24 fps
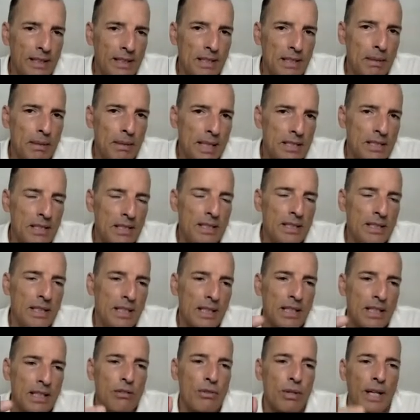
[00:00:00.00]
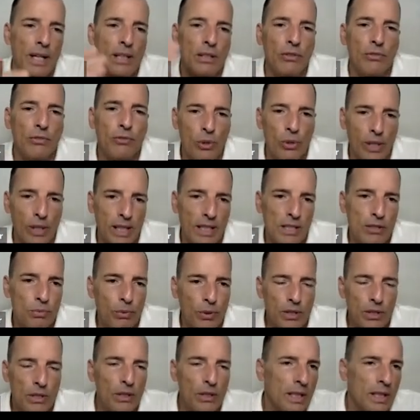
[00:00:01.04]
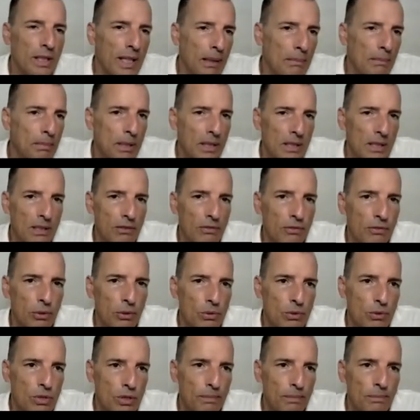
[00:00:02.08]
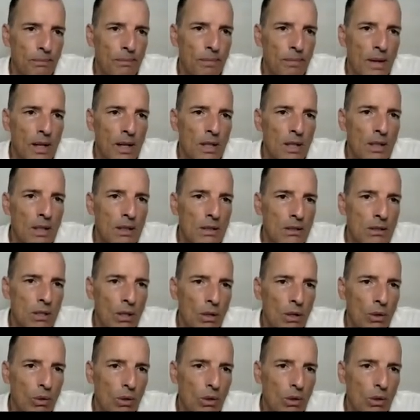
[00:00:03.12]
fundamentals and then trying to forecast what's going to happen in the future. So